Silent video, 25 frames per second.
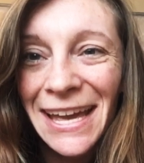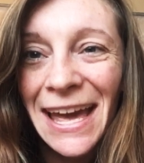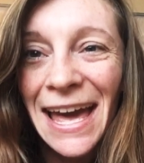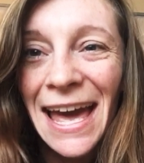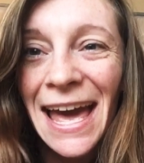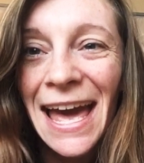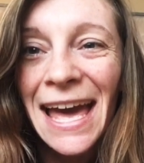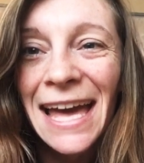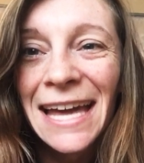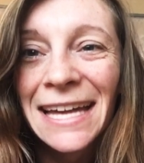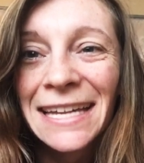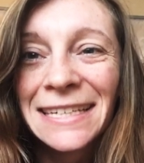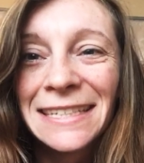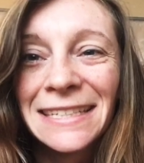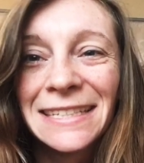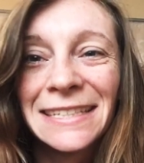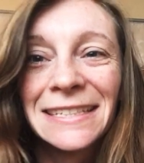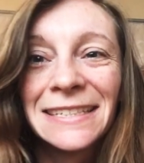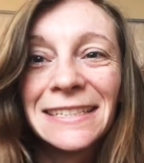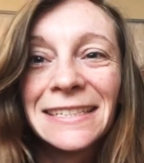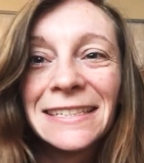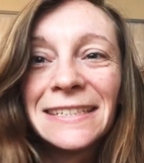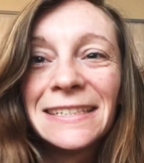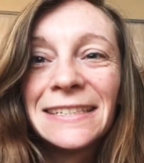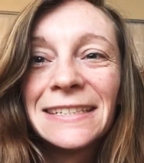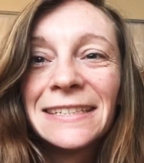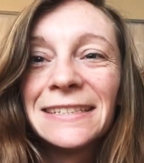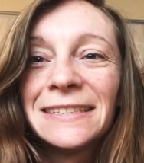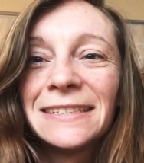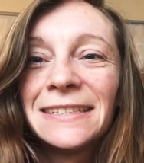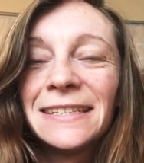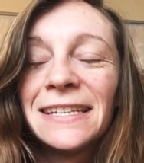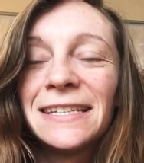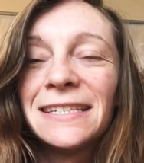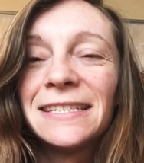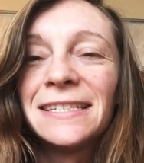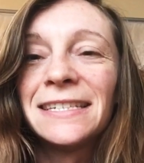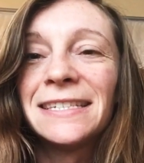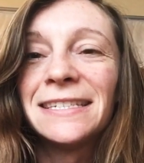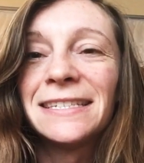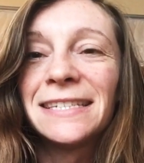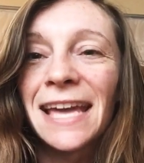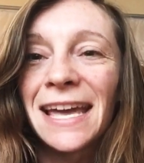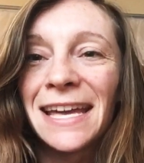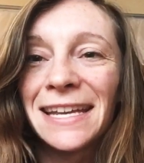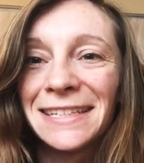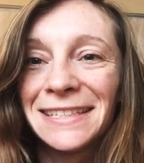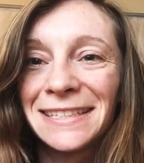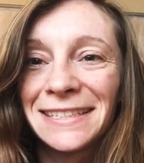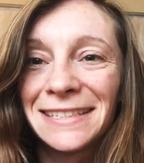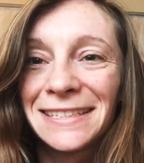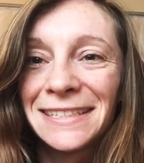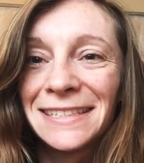and the descent,